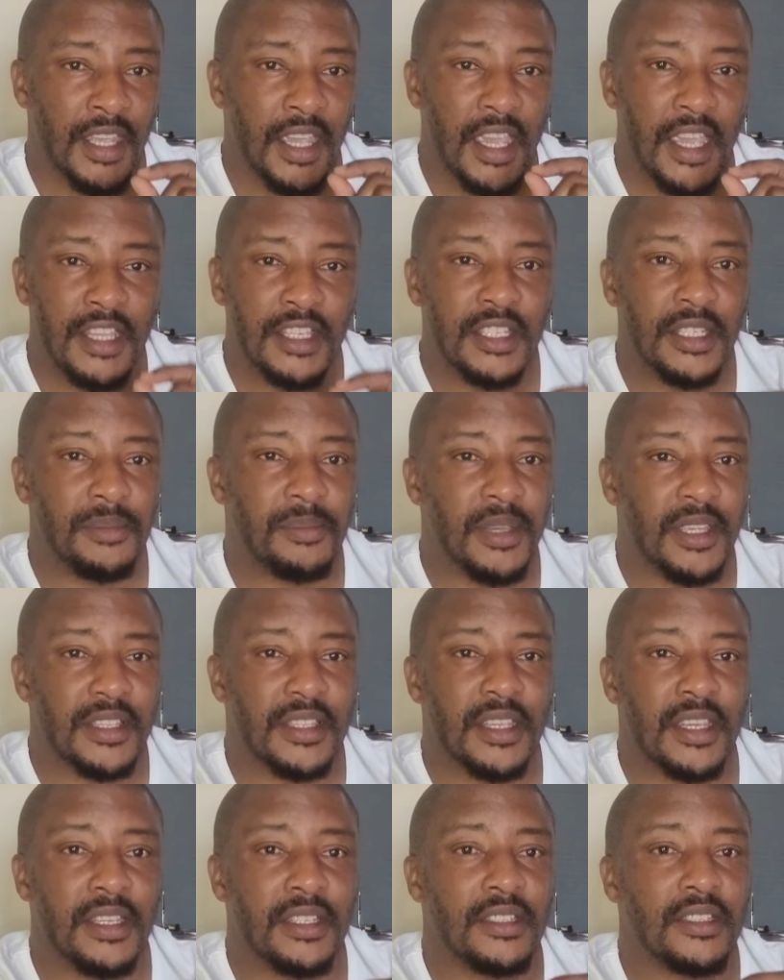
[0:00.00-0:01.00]

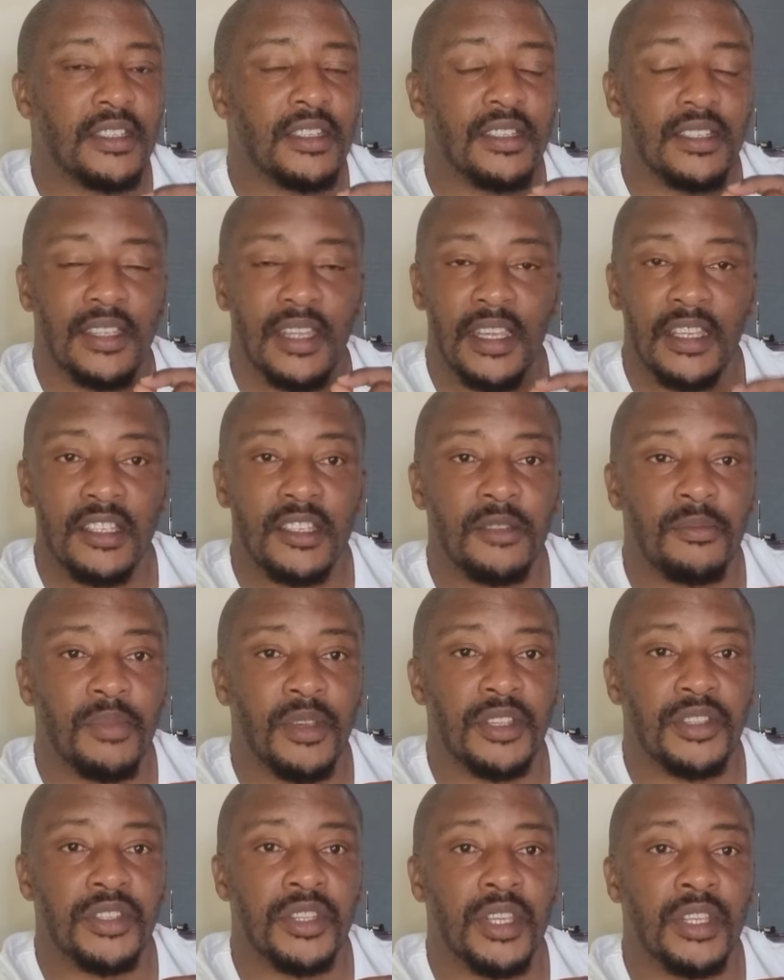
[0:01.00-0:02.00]
80%,
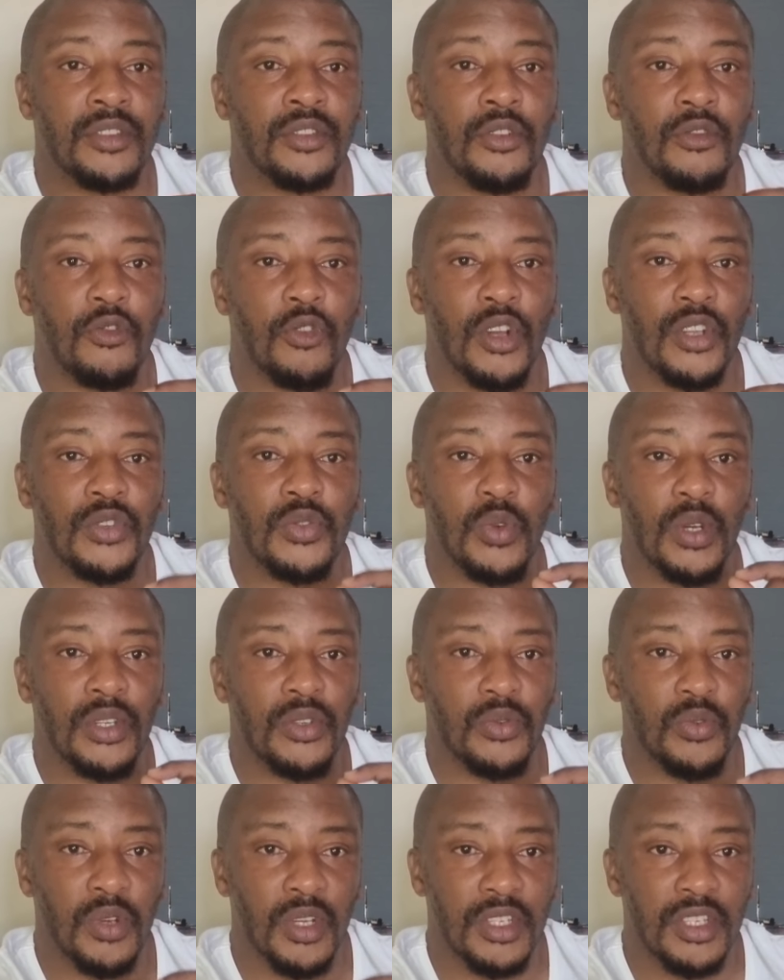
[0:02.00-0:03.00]
90% of what you
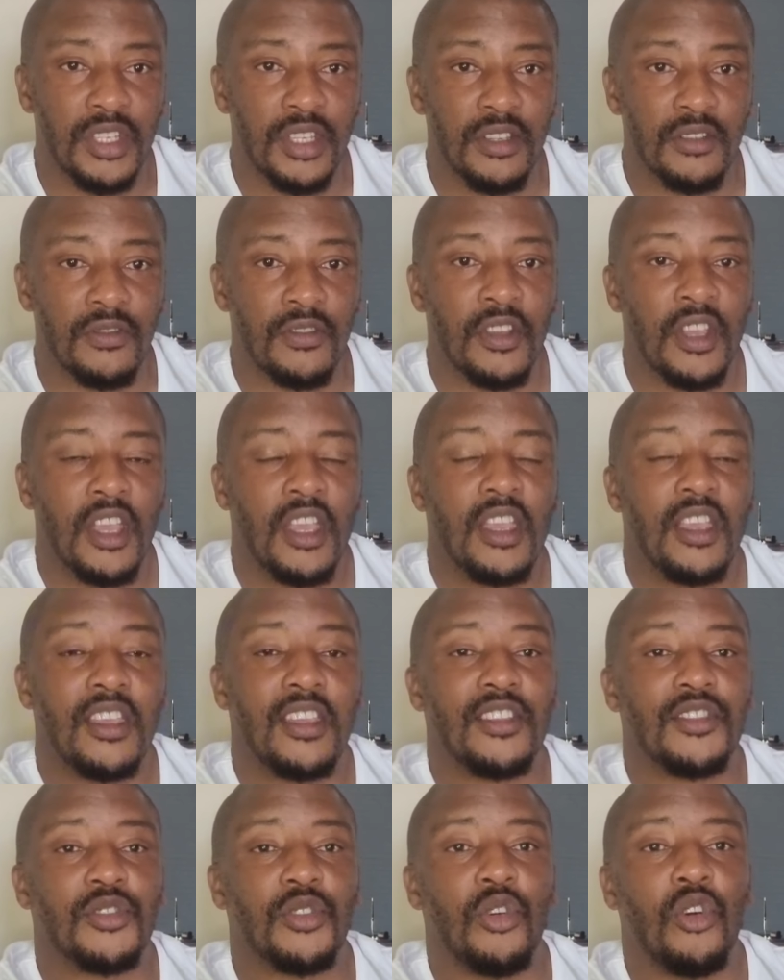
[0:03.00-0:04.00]
want to achieve
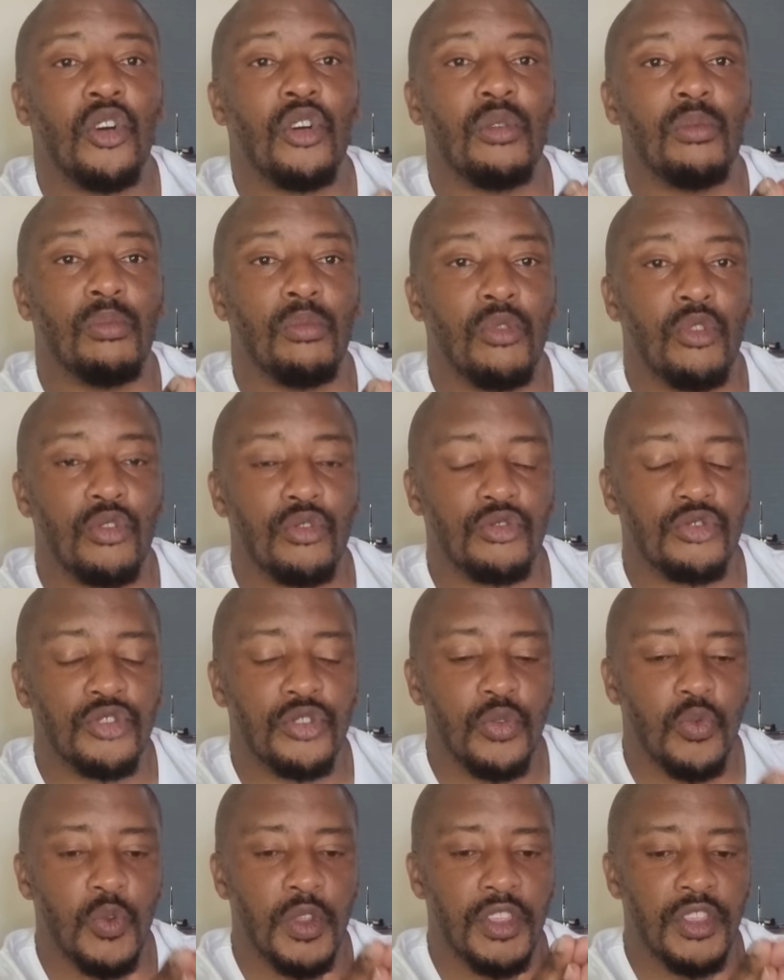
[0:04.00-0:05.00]
is
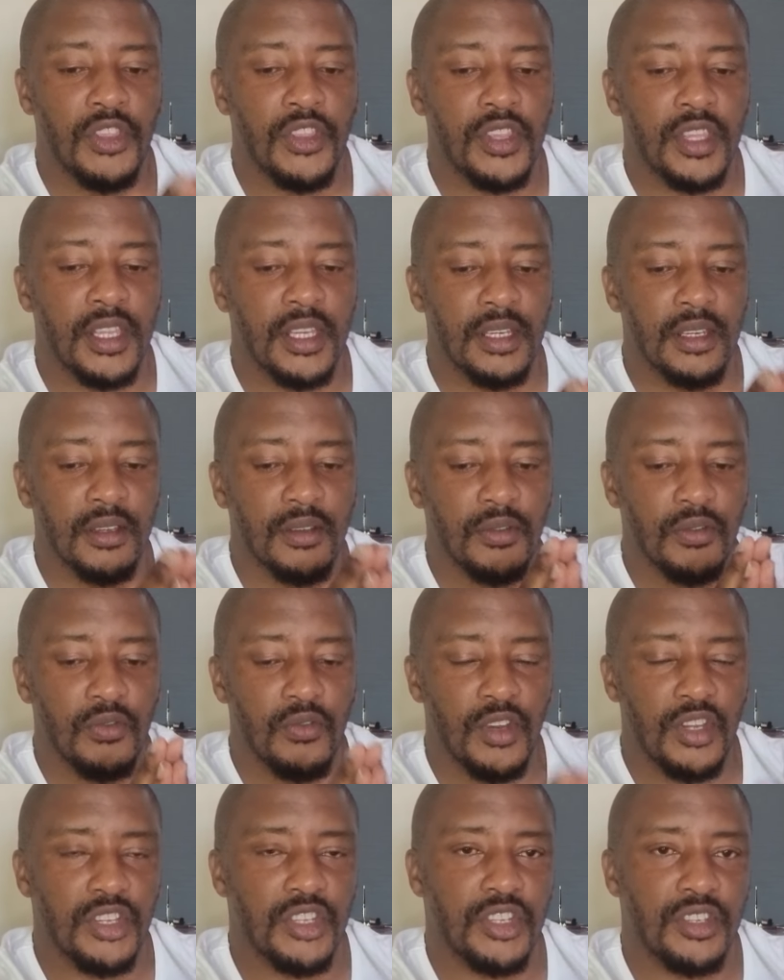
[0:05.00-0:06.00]
almost within
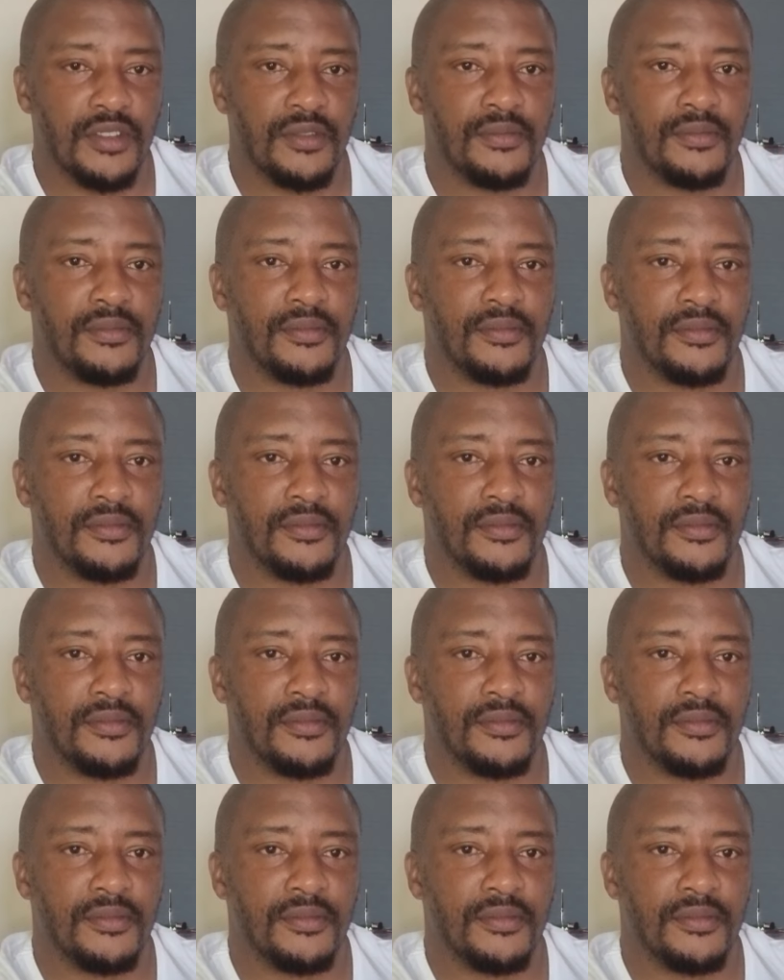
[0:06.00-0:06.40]
reach.